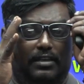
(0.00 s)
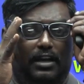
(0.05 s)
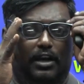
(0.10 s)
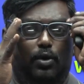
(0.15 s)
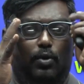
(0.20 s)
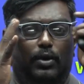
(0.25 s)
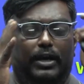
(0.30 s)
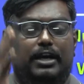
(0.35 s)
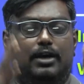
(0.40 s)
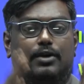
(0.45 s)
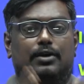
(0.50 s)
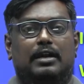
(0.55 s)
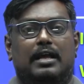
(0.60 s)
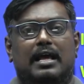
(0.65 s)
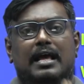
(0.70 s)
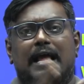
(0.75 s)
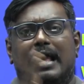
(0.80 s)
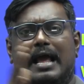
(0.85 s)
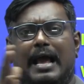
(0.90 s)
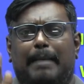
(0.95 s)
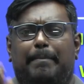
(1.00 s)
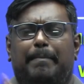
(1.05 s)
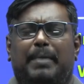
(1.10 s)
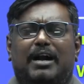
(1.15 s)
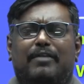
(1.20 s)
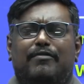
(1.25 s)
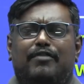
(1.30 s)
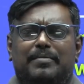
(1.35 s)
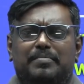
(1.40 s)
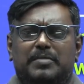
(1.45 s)
look into it. Apart
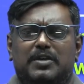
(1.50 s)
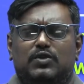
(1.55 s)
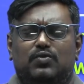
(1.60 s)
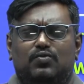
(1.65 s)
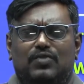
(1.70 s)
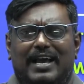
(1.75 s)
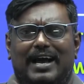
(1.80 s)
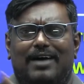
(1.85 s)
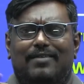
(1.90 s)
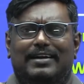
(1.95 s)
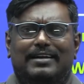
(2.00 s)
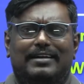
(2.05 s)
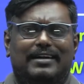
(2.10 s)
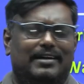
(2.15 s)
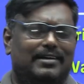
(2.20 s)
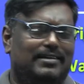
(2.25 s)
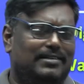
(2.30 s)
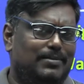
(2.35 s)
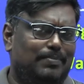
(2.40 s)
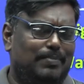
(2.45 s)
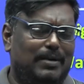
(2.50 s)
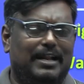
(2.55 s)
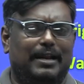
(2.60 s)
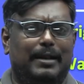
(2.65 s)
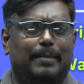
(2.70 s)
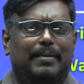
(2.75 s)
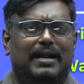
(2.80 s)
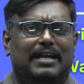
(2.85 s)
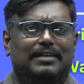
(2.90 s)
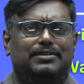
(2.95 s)
from this, we have interdisciplinary
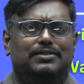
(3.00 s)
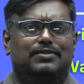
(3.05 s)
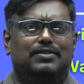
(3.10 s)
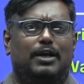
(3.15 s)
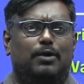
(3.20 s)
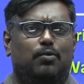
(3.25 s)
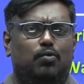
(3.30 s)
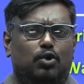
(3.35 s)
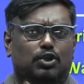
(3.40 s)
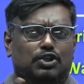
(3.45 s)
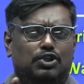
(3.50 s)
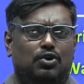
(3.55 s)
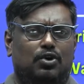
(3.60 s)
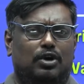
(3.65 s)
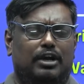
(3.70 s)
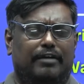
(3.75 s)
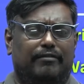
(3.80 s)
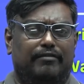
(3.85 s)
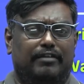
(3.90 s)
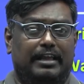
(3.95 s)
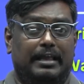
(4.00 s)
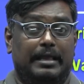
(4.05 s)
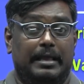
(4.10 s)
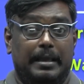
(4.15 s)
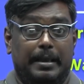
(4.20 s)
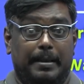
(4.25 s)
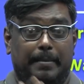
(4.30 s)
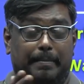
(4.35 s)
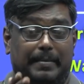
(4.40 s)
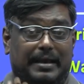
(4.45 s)
branches like oceanography,
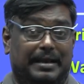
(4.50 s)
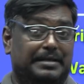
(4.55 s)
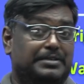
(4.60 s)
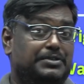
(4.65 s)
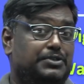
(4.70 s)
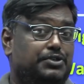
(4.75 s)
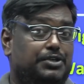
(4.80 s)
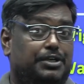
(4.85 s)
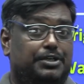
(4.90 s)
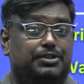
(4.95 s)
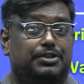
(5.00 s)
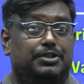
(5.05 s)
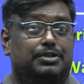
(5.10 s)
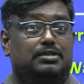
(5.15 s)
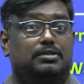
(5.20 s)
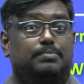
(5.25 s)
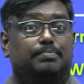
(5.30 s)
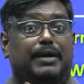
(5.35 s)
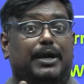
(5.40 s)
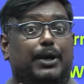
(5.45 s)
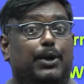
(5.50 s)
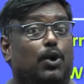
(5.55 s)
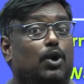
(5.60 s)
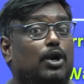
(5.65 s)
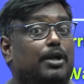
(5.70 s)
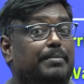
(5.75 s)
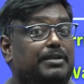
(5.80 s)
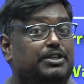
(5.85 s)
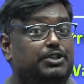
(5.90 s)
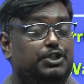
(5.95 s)
marine structures, petroleum
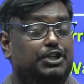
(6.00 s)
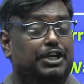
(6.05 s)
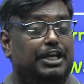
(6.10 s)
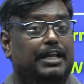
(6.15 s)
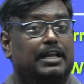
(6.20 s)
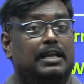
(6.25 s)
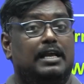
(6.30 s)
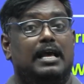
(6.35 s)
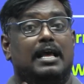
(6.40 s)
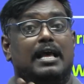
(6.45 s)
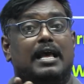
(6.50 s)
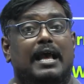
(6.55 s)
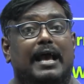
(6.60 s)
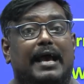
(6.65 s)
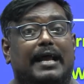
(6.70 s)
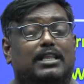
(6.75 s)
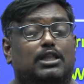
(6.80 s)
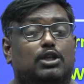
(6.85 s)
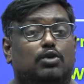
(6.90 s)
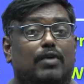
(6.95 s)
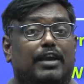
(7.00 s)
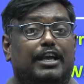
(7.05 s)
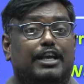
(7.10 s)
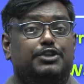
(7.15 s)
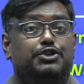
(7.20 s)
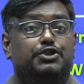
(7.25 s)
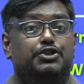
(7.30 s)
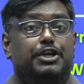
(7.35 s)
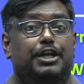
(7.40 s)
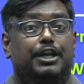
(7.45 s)
engineering, earthquake
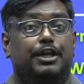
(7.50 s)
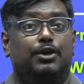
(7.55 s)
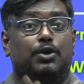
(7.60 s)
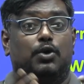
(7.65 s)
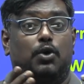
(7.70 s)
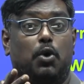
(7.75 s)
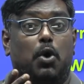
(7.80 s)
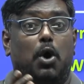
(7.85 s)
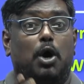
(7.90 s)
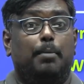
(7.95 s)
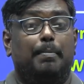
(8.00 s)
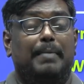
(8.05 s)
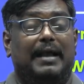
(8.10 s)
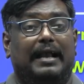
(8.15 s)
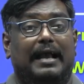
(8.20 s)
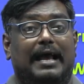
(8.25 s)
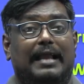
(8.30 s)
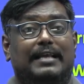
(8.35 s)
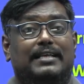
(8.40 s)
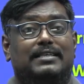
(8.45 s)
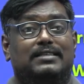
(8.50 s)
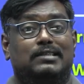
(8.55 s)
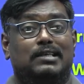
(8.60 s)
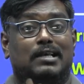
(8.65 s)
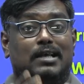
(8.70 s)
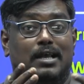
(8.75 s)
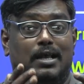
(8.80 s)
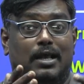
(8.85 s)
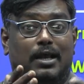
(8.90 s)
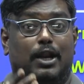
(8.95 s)
engineering, rock mechanics,
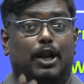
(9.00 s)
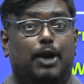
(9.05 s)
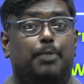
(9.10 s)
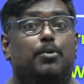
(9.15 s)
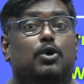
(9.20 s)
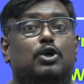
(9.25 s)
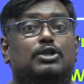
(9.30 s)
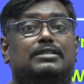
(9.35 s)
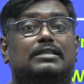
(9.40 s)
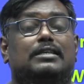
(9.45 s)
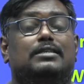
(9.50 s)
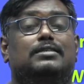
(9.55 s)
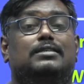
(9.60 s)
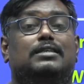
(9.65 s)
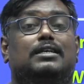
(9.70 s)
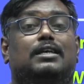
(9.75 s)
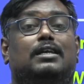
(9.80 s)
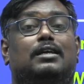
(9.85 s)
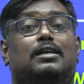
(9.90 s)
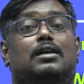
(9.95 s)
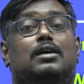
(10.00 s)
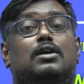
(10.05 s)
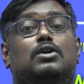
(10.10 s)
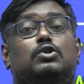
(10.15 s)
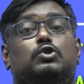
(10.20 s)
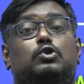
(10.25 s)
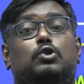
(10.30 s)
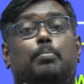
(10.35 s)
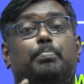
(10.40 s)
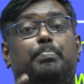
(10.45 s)
remote sensing.
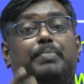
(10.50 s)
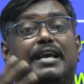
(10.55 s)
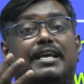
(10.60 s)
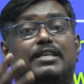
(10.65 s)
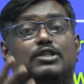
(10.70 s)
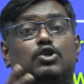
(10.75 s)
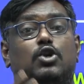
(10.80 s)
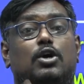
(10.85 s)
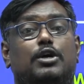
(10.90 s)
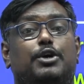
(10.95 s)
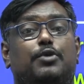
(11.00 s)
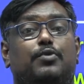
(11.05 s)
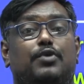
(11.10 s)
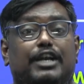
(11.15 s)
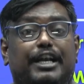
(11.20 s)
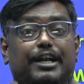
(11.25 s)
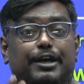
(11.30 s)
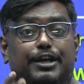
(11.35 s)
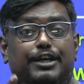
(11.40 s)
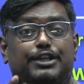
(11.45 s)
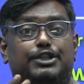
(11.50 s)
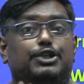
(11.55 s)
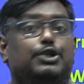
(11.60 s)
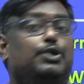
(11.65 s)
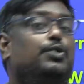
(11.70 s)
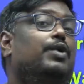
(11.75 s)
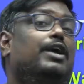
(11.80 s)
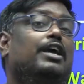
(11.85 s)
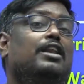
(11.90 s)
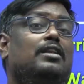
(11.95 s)
So based on your interest, you
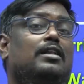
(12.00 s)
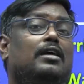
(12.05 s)
can